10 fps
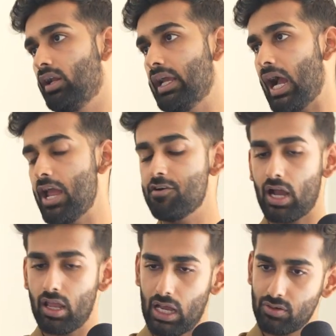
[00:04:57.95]
Like
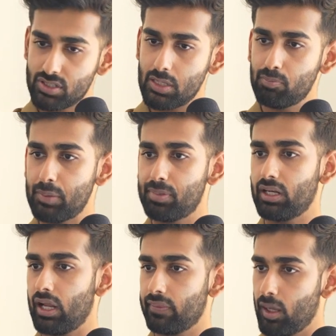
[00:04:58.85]
I've seen
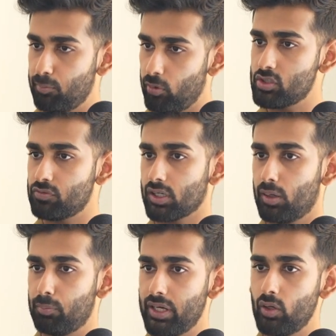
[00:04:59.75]
people and the employees of the
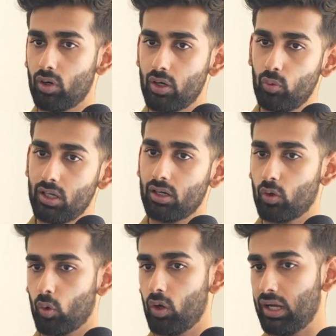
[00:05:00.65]
company who are doing a
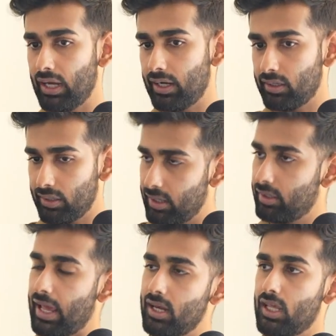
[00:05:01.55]
call at
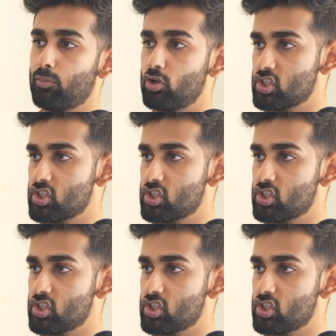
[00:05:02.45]
10 a.m.